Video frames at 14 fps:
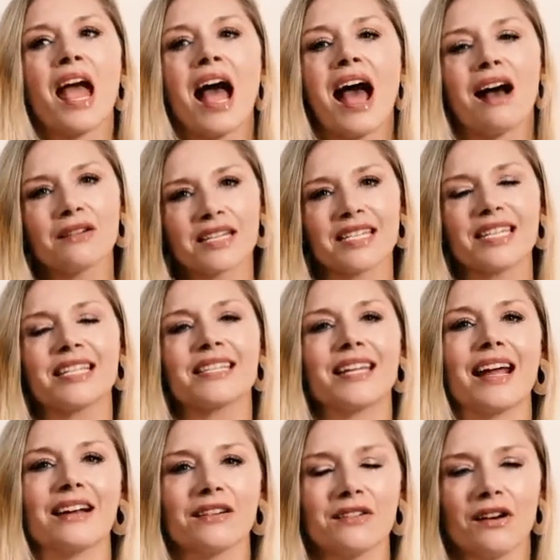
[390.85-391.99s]
How does this
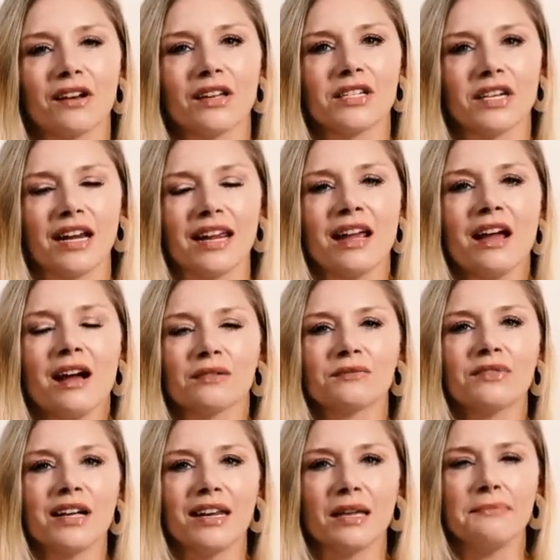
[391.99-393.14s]
technology
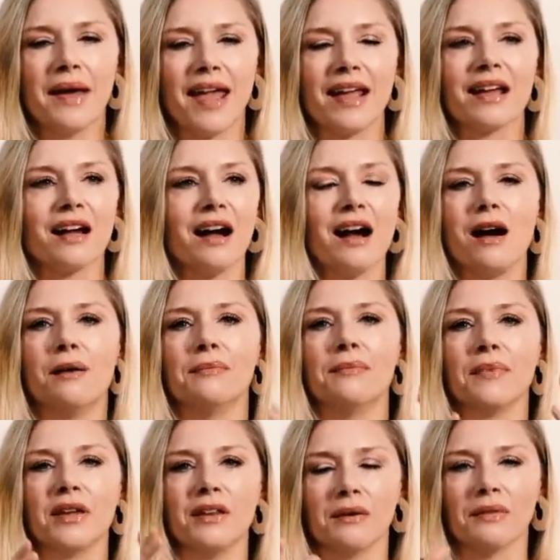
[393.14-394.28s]
really make
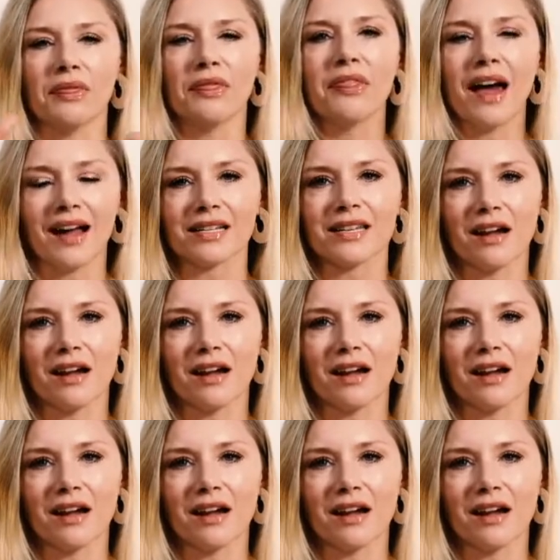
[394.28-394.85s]
that